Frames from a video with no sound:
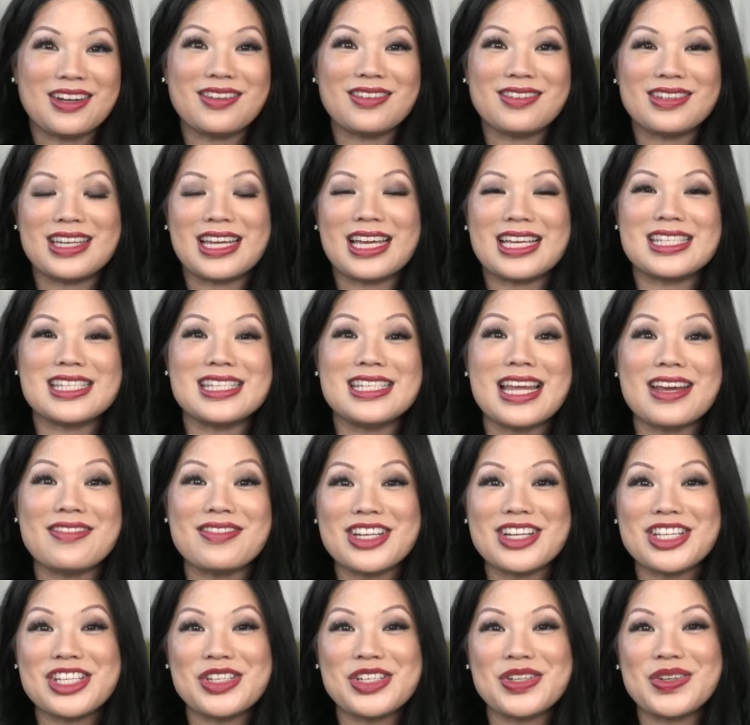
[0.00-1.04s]
it's
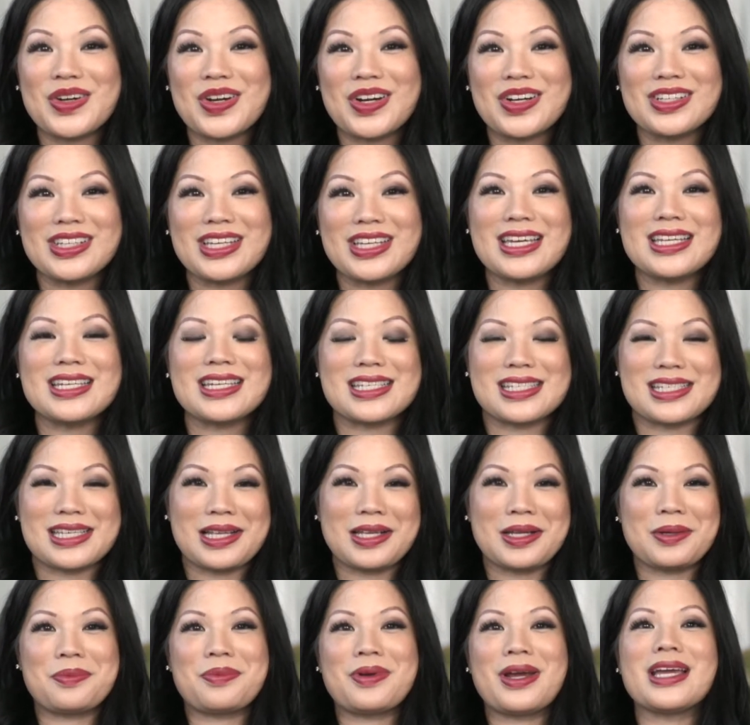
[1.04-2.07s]
never too early to
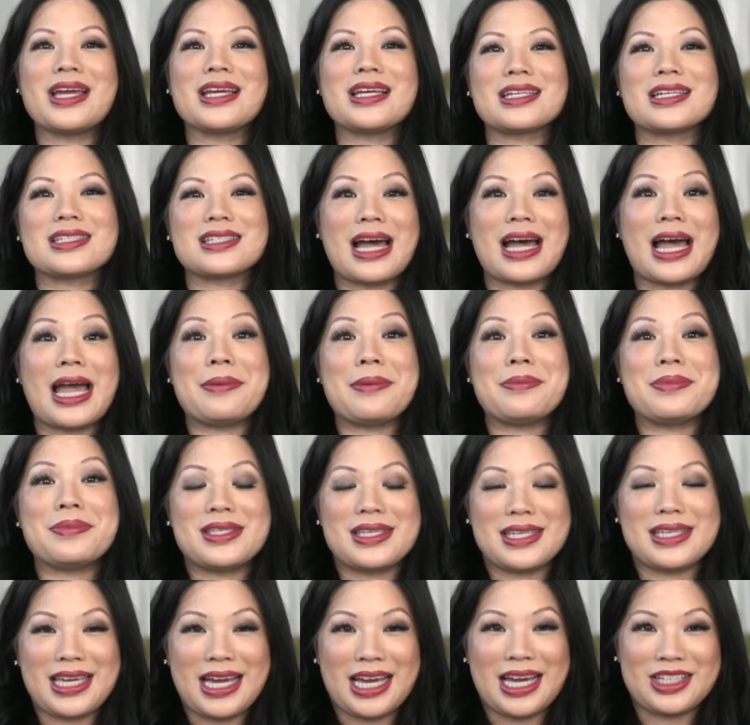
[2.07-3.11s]
celebrate time
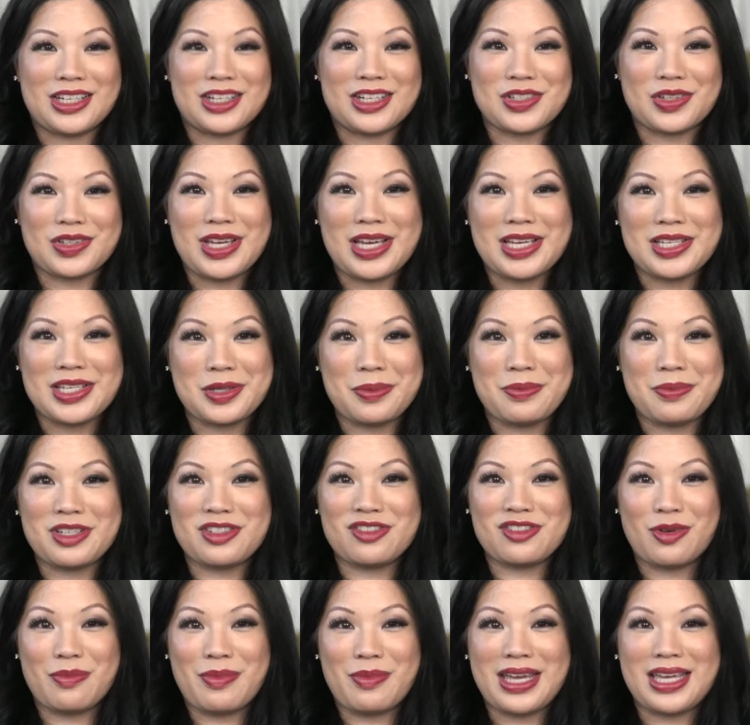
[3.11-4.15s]
together. So thanks so much
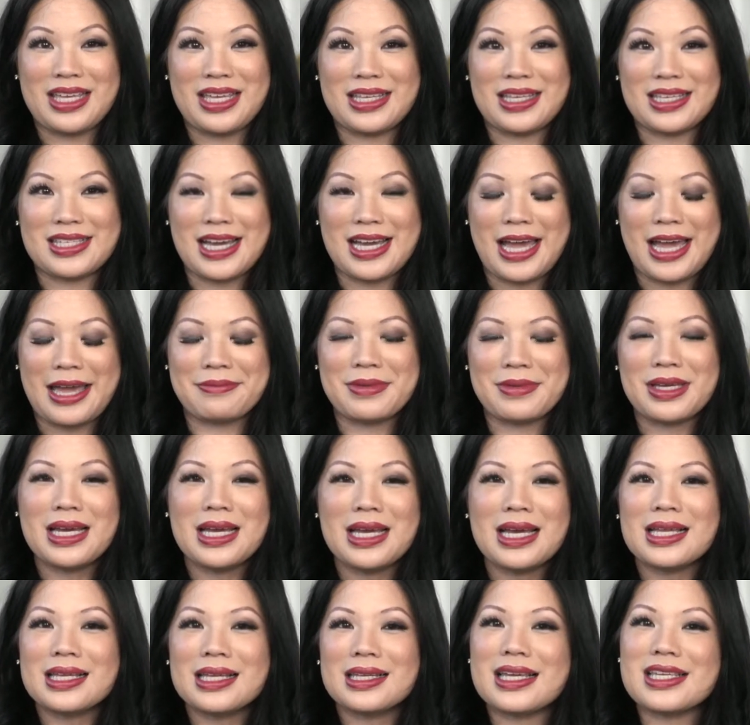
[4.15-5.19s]
for making the time.
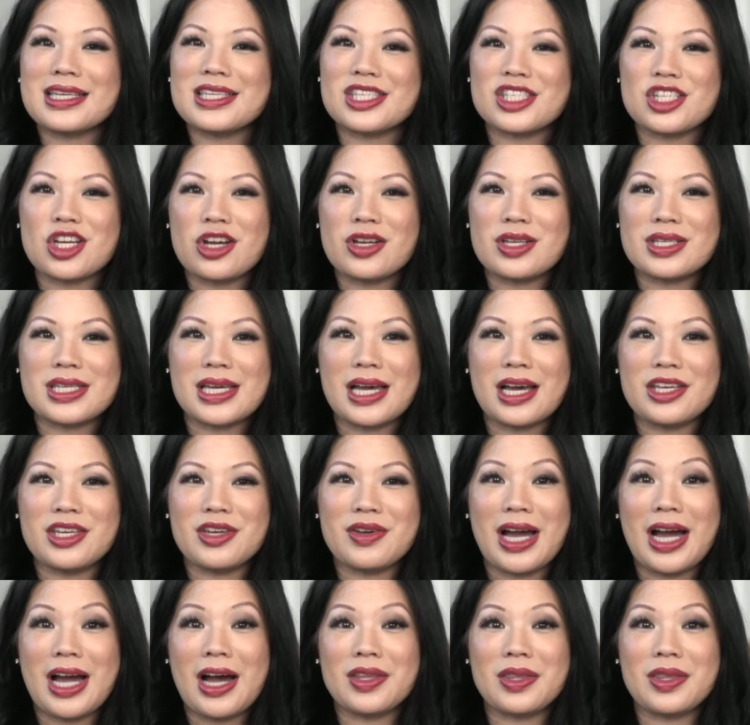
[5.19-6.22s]
Let's start and tell you
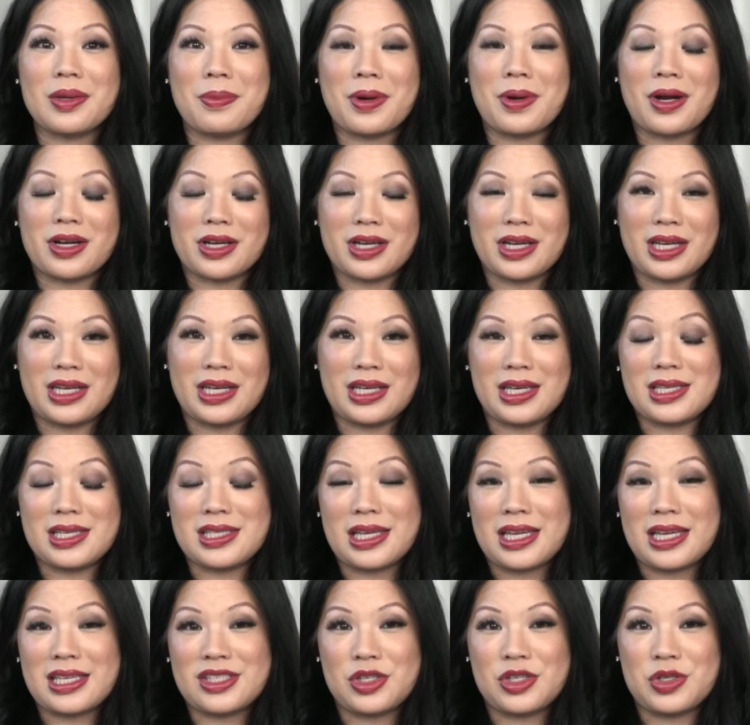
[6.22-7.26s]
how the market is.
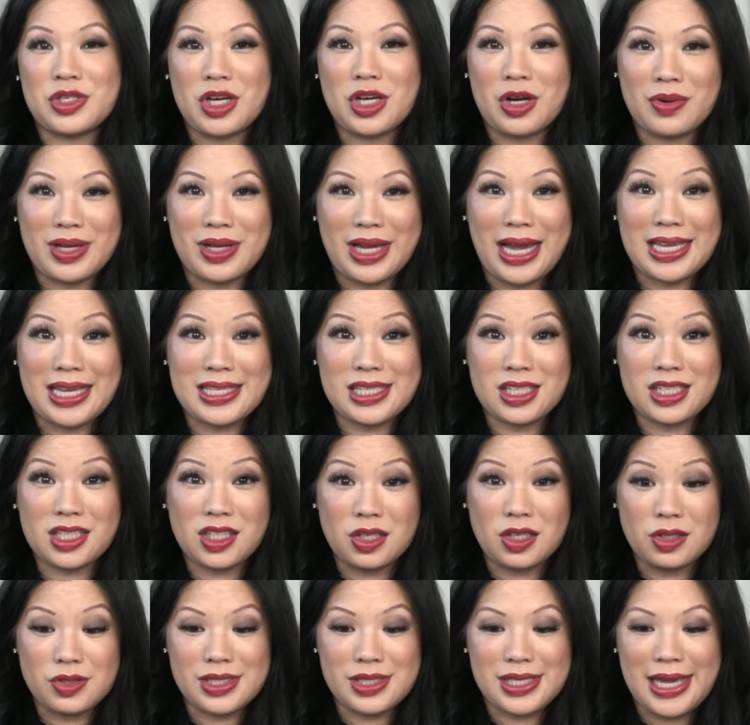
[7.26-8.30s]
As you know, it hasn't
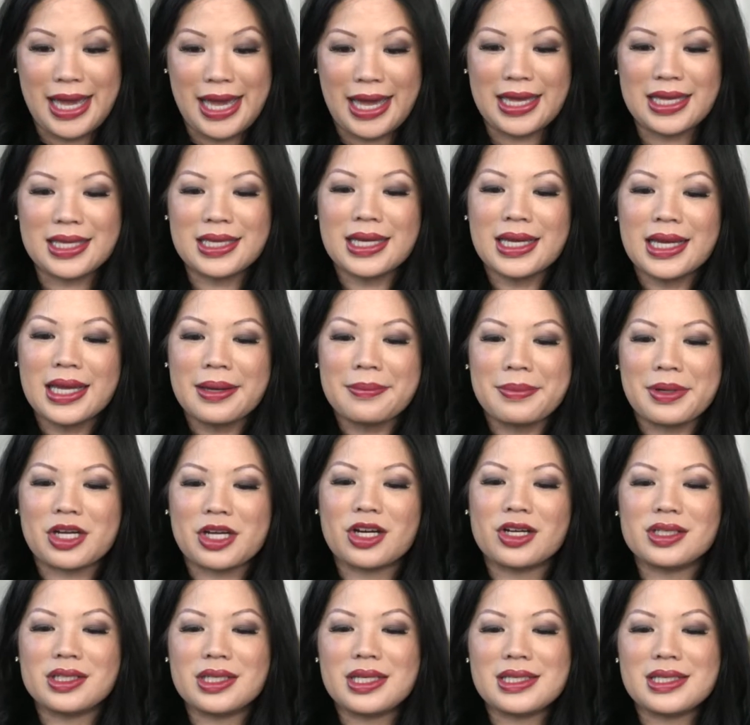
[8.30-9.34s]
closed yet, but
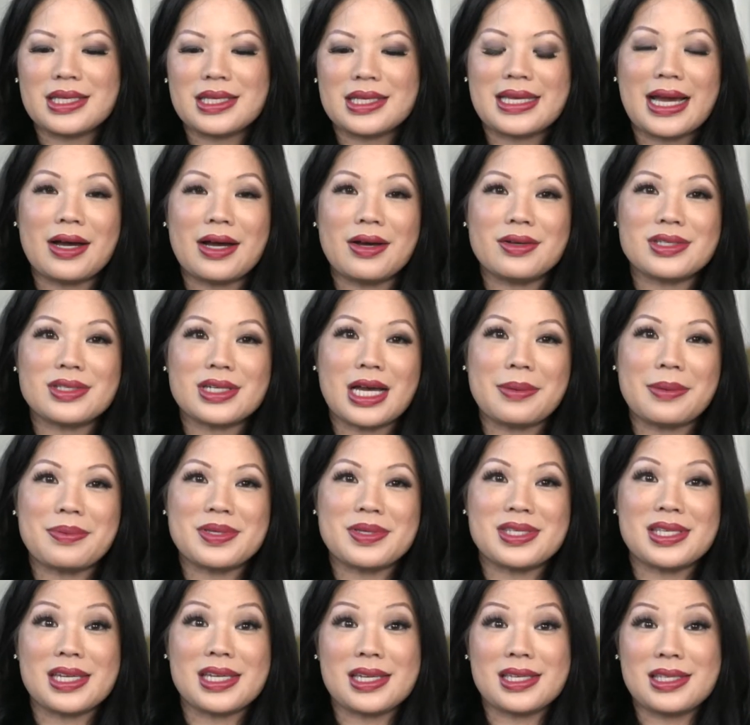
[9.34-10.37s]
currently the Dow's up
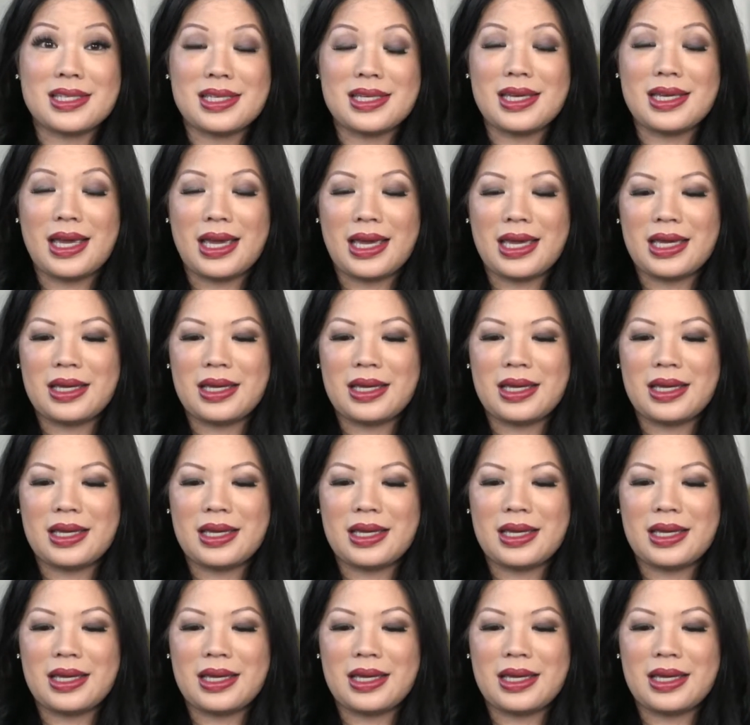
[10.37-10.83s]
68